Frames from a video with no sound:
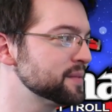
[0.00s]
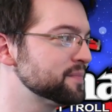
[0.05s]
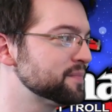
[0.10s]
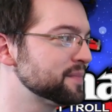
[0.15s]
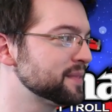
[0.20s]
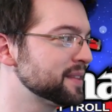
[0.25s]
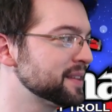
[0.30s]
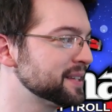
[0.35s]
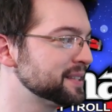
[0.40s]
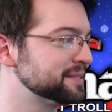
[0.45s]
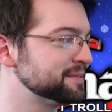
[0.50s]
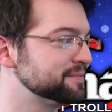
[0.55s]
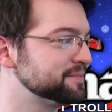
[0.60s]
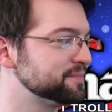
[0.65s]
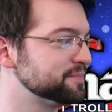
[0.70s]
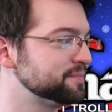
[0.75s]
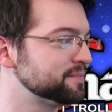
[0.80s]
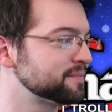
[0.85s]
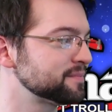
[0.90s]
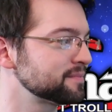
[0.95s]

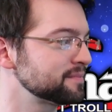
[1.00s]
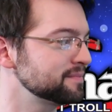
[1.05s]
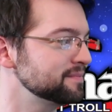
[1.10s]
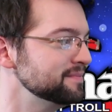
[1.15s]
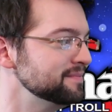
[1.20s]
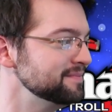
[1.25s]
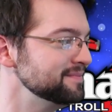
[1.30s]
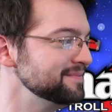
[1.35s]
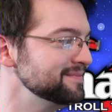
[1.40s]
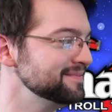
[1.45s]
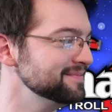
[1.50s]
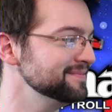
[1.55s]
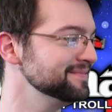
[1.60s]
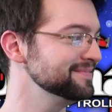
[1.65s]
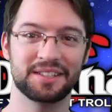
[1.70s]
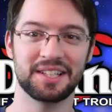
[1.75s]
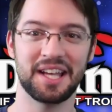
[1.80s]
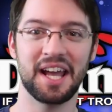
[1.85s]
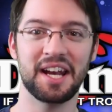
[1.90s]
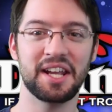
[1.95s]

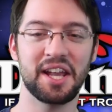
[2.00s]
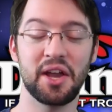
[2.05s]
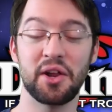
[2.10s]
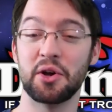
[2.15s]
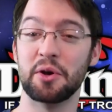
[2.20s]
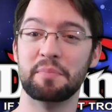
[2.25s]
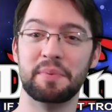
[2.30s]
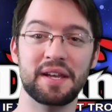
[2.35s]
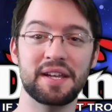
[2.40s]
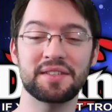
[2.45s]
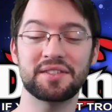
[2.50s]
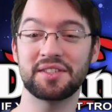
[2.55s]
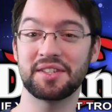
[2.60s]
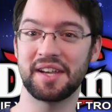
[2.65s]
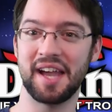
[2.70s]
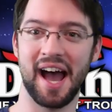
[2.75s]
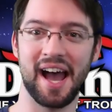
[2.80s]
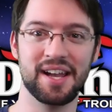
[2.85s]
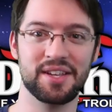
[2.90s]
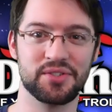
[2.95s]
Gyzarus. Gladiator
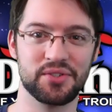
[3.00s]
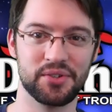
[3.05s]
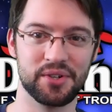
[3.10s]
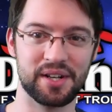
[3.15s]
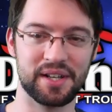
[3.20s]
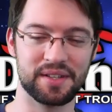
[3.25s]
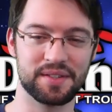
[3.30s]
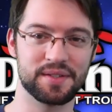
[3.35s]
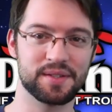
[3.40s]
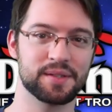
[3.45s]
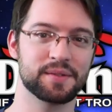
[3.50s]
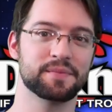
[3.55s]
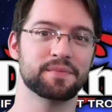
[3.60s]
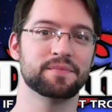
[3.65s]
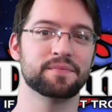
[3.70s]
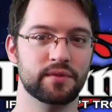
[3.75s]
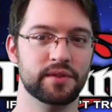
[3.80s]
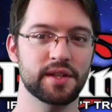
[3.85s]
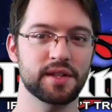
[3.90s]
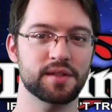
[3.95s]
Beast Gyzarus.
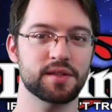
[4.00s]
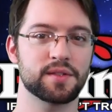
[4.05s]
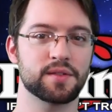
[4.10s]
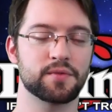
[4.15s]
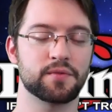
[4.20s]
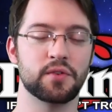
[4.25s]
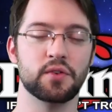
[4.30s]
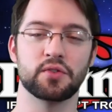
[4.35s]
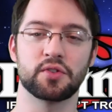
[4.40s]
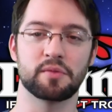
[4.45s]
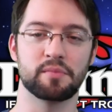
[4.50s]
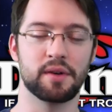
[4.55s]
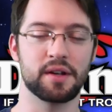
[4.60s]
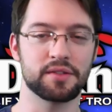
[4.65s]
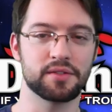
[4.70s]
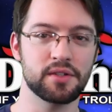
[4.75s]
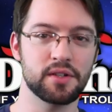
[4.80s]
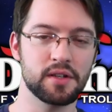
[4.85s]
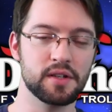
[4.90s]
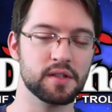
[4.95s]
This fusion
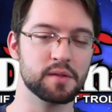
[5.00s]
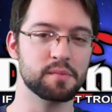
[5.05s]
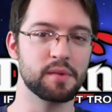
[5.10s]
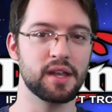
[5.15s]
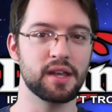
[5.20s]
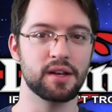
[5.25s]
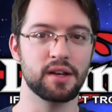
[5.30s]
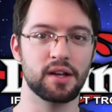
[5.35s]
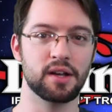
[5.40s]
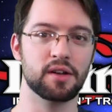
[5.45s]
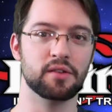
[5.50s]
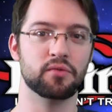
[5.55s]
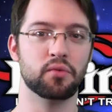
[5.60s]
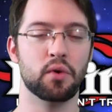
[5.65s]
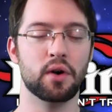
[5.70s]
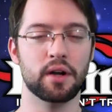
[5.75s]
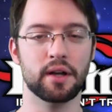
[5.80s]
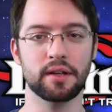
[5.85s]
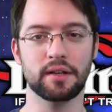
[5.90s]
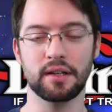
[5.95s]
monster is made
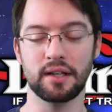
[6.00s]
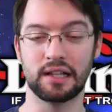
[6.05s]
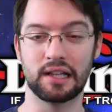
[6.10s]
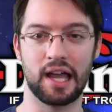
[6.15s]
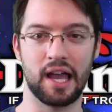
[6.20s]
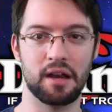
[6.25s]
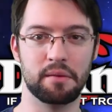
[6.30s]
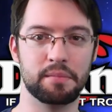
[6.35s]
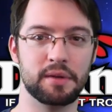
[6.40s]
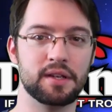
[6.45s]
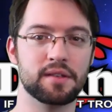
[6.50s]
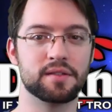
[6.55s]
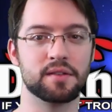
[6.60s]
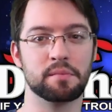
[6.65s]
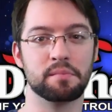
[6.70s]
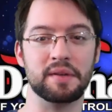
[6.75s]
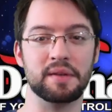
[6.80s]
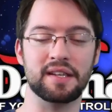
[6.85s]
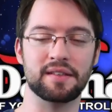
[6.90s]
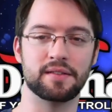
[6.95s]
of one Glad
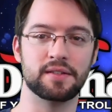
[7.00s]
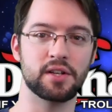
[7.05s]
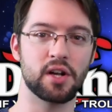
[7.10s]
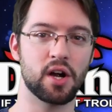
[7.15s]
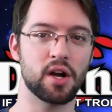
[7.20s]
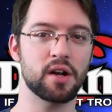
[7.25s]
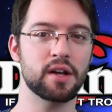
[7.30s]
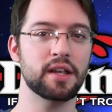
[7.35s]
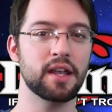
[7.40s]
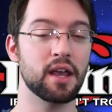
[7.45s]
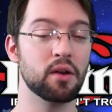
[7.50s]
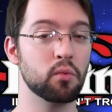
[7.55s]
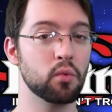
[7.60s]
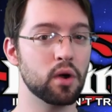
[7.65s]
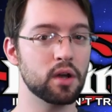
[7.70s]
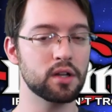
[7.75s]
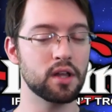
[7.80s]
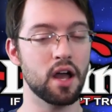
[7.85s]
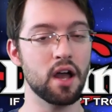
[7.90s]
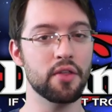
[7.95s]
Beast Bestiari and
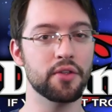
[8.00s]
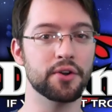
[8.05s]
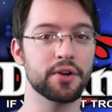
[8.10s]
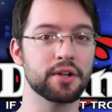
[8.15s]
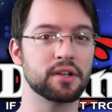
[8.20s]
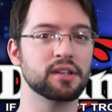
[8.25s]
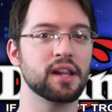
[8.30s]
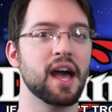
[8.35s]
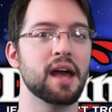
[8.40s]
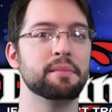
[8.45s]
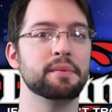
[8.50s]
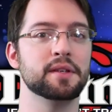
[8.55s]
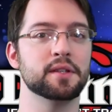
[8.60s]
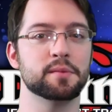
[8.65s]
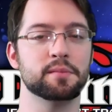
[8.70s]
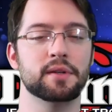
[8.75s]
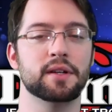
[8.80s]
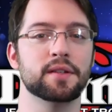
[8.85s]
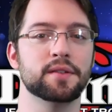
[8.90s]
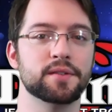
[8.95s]
one other Glad
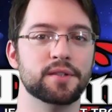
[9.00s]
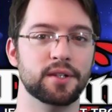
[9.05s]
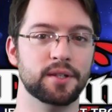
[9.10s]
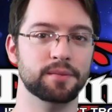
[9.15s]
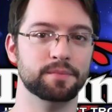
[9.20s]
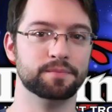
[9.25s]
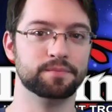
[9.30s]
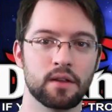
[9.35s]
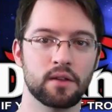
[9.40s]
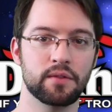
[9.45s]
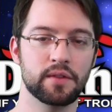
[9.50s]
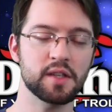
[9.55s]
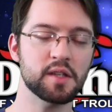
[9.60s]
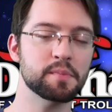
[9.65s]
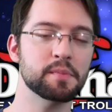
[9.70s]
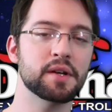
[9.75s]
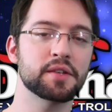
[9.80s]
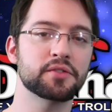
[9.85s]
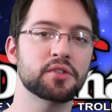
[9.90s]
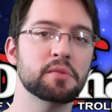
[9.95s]
Beast monster. This
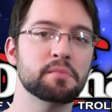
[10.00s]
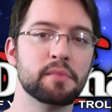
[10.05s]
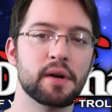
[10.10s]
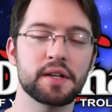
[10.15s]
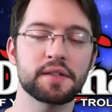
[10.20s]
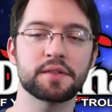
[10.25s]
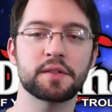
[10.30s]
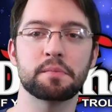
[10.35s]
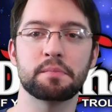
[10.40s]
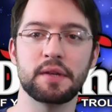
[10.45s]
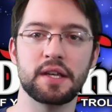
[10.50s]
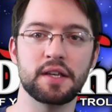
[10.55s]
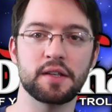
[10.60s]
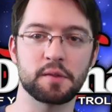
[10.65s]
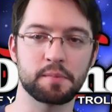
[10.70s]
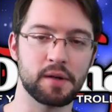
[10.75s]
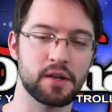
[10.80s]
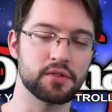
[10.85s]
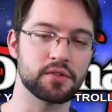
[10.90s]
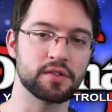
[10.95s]
monster must be
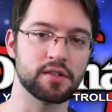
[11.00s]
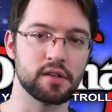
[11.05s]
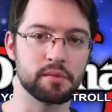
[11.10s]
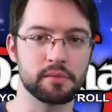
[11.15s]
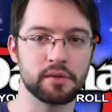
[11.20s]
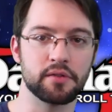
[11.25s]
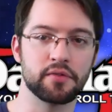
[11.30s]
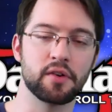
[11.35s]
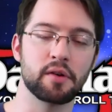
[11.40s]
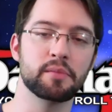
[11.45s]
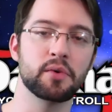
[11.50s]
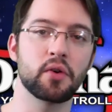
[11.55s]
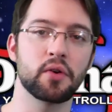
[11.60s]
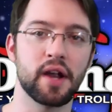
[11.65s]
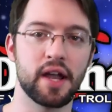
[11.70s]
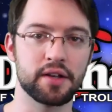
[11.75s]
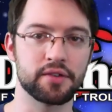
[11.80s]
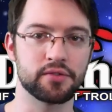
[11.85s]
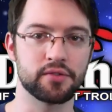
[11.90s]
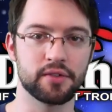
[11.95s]
special summoned from your
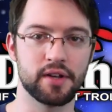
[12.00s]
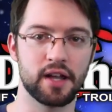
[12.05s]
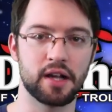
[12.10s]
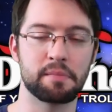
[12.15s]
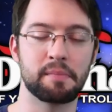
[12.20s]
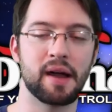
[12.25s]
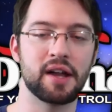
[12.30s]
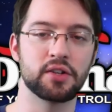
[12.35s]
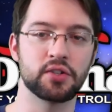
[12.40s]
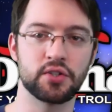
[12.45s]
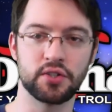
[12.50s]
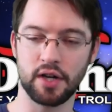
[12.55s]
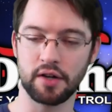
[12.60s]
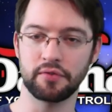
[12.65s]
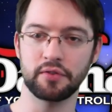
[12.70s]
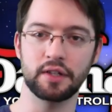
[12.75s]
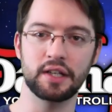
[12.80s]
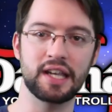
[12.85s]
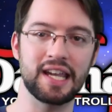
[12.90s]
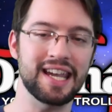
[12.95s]
extra deck by
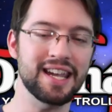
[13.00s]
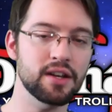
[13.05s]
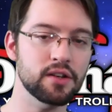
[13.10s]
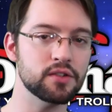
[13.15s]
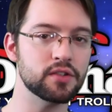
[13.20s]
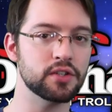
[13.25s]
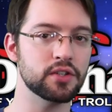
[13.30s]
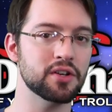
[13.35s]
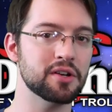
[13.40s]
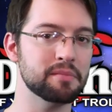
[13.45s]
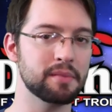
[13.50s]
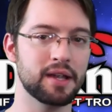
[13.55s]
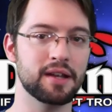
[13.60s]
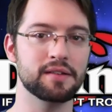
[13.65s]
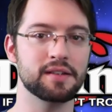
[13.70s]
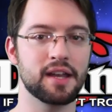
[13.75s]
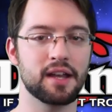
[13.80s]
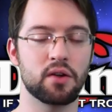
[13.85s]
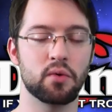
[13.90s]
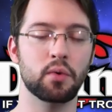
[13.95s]
shuffling into your main
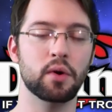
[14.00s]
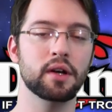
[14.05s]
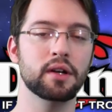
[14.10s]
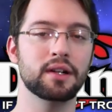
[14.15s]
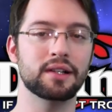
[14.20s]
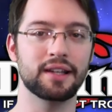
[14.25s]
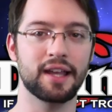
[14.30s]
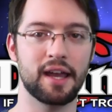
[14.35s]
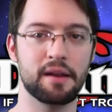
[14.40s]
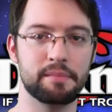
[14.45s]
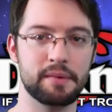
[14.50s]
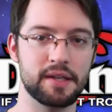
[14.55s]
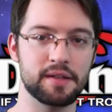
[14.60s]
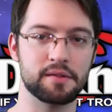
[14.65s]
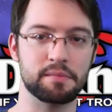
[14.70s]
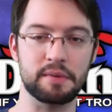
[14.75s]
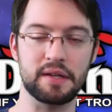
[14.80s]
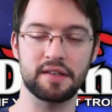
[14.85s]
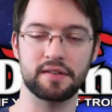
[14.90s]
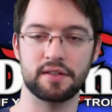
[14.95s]
deck one Glad Beast
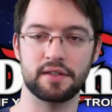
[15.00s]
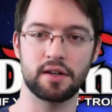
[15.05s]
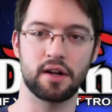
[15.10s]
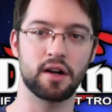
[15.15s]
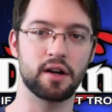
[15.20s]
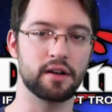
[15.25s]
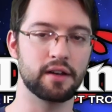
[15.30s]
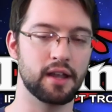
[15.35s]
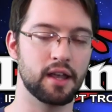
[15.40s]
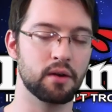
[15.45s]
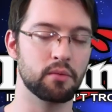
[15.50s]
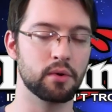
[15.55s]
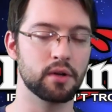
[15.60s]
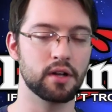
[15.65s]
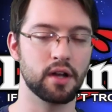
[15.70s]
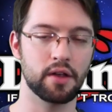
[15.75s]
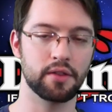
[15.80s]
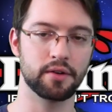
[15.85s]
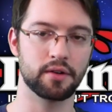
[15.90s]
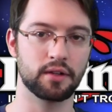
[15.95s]
Bestiari and one
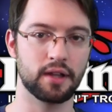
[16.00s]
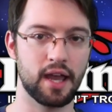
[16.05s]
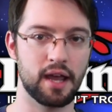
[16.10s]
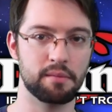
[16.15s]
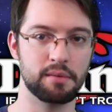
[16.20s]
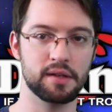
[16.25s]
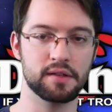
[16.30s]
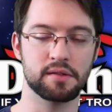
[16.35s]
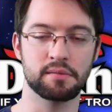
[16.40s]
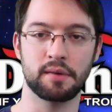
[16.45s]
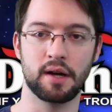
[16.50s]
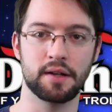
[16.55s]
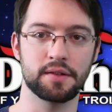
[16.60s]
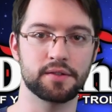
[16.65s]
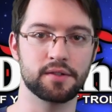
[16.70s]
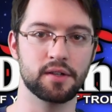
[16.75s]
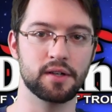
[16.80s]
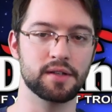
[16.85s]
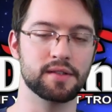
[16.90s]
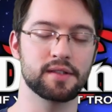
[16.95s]
other Glad Beast
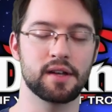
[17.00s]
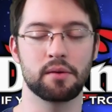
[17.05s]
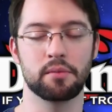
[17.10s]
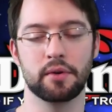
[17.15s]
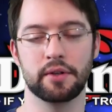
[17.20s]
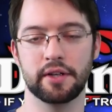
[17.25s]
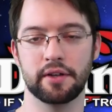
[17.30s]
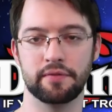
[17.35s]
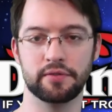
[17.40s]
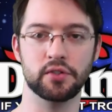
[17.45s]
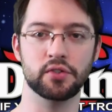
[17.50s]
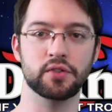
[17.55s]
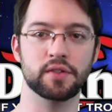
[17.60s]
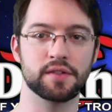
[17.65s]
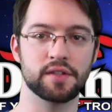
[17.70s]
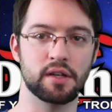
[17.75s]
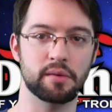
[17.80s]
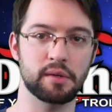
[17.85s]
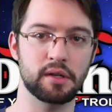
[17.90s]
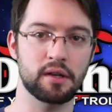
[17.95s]
monster. It's not really a fusion
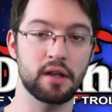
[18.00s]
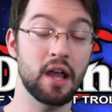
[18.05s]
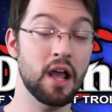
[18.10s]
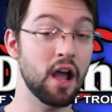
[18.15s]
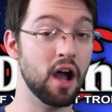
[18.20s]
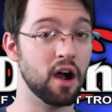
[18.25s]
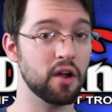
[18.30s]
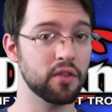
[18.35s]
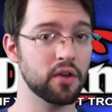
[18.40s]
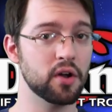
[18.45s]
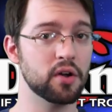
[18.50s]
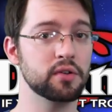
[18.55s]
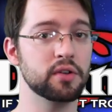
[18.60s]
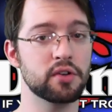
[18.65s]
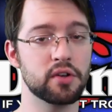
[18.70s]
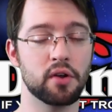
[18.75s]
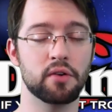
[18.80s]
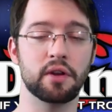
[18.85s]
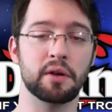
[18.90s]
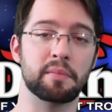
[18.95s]
summon, although you
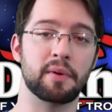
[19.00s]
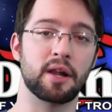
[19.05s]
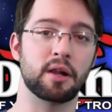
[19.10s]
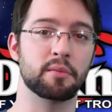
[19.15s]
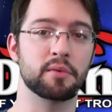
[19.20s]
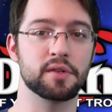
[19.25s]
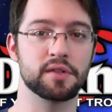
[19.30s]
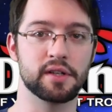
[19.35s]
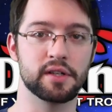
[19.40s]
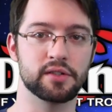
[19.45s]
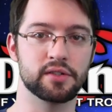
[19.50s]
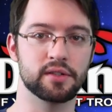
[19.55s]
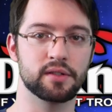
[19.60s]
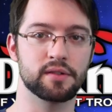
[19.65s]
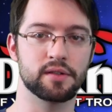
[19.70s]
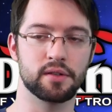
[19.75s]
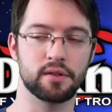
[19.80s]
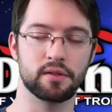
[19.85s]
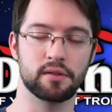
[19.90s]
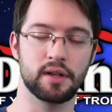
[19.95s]
don't need polymerization,
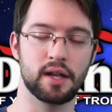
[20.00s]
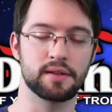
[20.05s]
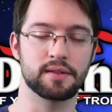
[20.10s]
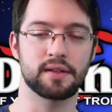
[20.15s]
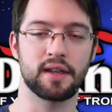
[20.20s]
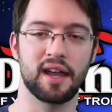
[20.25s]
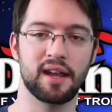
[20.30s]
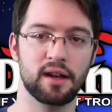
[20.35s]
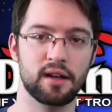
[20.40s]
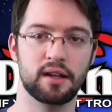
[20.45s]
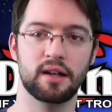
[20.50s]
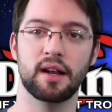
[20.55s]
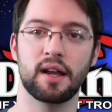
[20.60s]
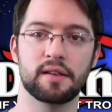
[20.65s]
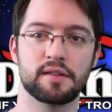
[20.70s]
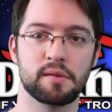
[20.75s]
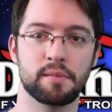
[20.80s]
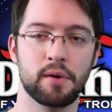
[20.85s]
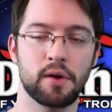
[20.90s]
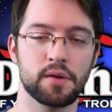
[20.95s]
so that's kind of neat, I
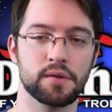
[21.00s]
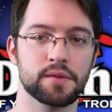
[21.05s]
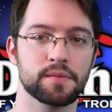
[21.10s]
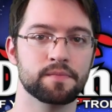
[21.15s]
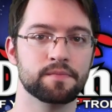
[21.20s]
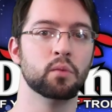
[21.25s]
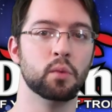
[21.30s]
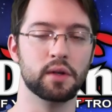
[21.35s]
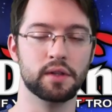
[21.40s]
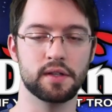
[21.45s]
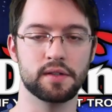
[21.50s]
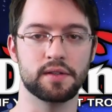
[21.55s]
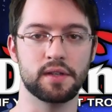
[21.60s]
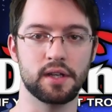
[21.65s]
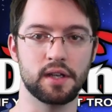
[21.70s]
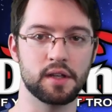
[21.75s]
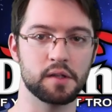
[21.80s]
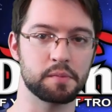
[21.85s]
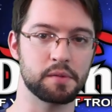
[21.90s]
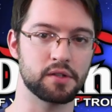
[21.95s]
suppose. When this thing
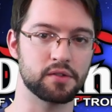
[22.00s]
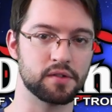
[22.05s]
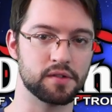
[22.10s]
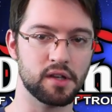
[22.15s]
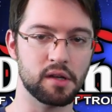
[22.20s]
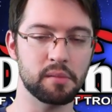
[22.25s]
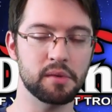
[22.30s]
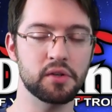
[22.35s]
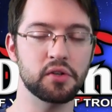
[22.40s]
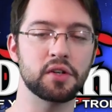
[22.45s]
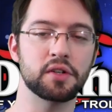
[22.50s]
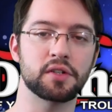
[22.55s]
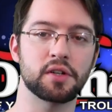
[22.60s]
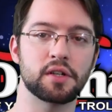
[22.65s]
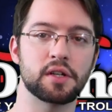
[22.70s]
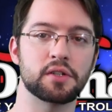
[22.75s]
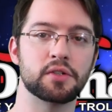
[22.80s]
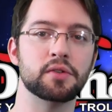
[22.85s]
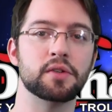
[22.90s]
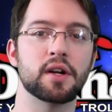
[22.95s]
is special summoned, you can
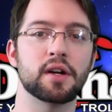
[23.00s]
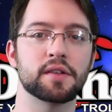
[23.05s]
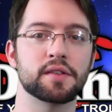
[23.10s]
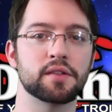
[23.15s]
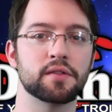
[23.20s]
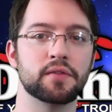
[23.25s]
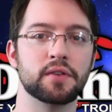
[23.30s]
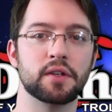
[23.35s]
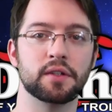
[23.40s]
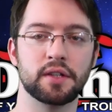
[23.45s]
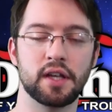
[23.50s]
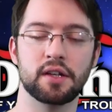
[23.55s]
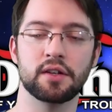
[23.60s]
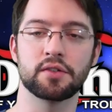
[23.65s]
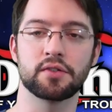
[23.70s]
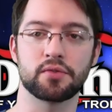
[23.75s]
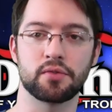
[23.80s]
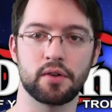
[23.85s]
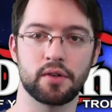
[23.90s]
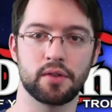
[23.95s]
target two cards in the field and
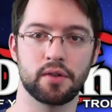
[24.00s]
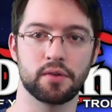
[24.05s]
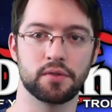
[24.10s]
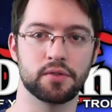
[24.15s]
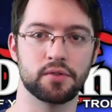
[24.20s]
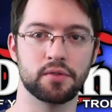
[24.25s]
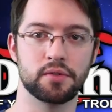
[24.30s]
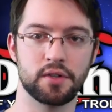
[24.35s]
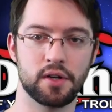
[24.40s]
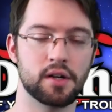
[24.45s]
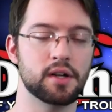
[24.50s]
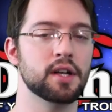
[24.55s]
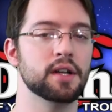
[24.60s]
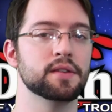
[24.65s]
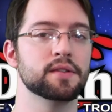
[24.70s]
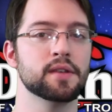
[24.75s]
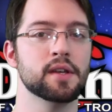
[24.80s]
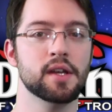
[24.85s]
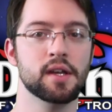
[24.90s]
destroy those two targets.